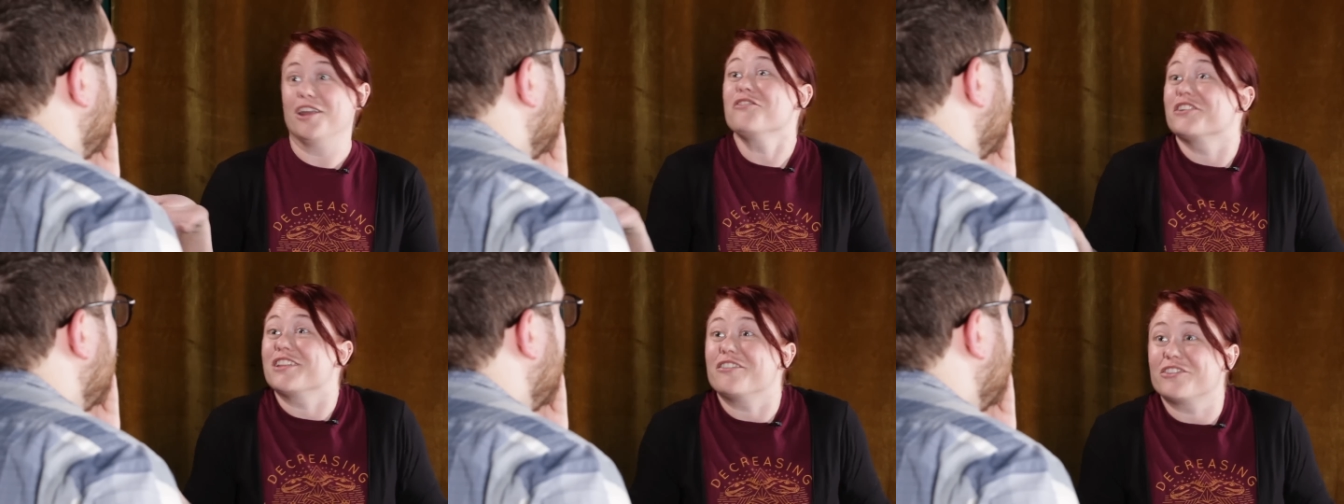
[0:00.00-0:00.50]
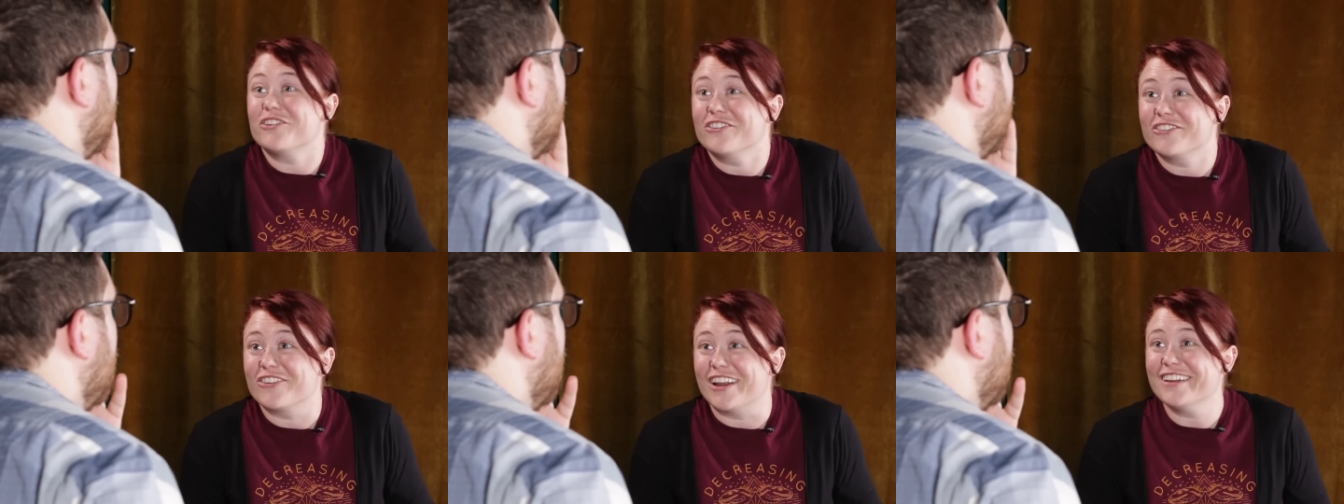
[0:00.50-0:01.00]
on every
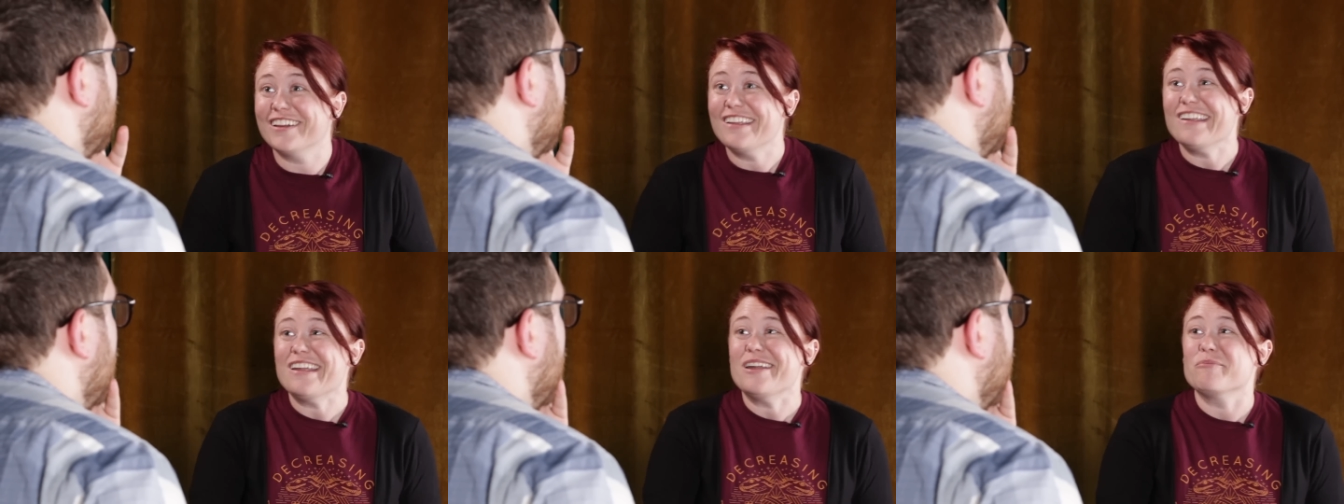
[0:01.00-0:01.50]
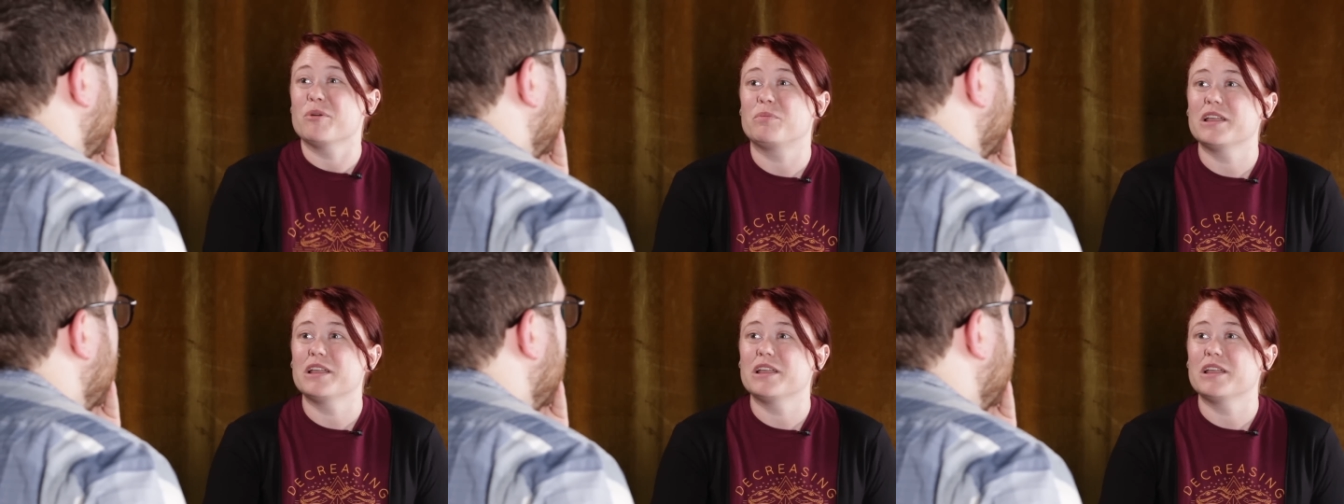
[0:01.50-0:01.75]
level, right? But